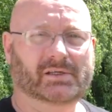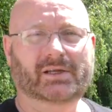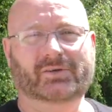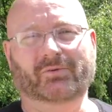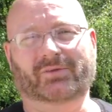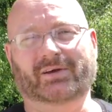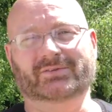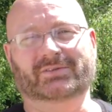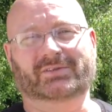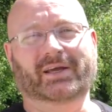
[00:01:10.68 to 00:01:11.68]
In
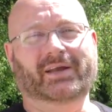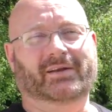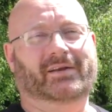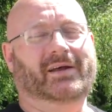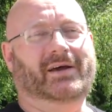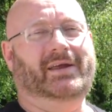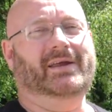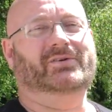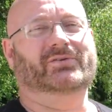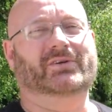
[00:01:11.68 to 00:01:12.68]
2010, I
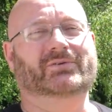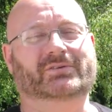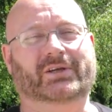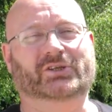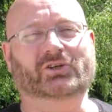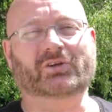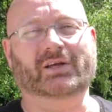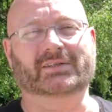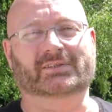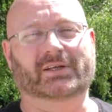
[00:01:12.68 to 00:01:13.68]
introduced a
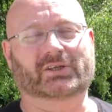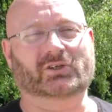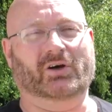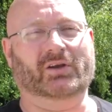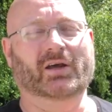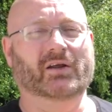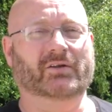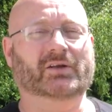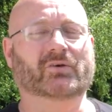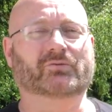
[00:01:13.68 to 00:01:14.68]
shotgun slingshot
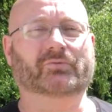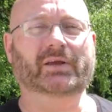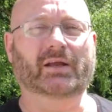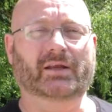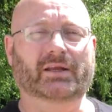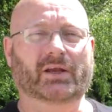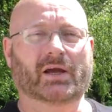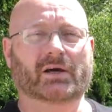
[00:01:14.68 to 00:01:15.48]
that could really